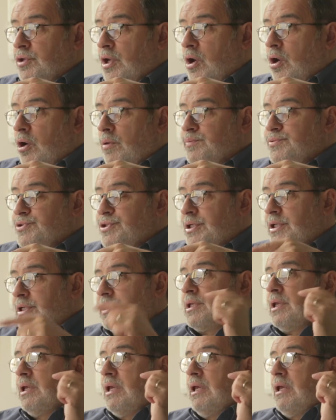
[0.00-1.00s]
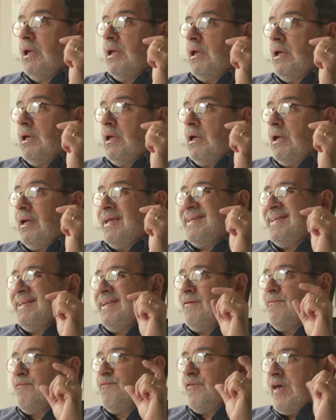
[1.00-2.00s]
the object in
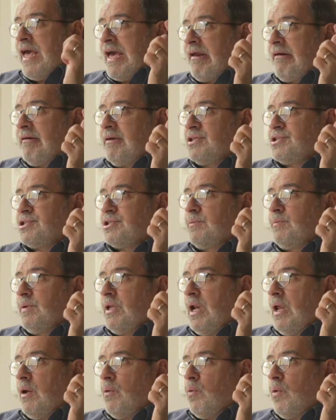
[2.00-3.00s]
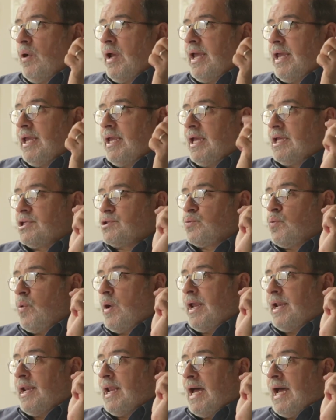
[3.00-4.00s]
a very similar way as
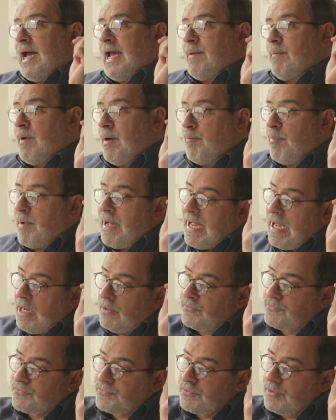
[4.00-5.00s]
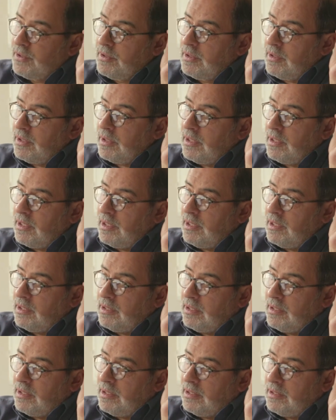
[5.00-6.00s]
when I am about
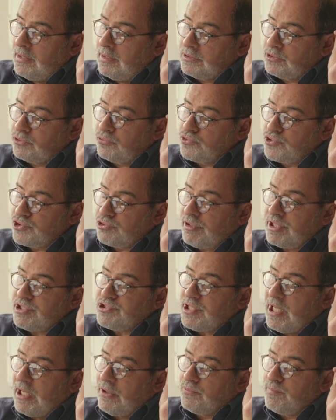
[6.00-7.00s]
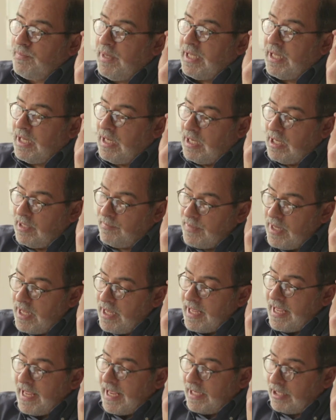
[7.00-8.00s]
to stretch out my arm
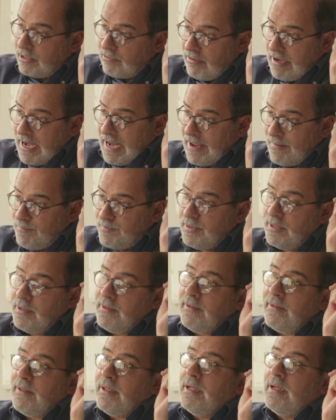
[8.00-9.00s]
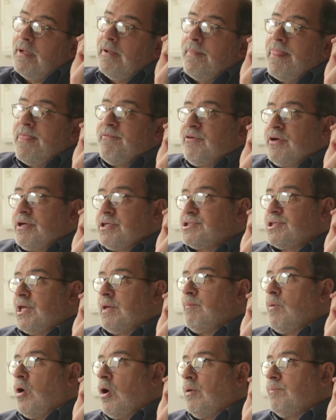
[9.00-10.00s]
and grab the very
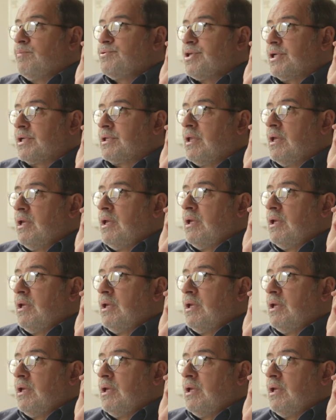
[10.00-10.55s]
same object.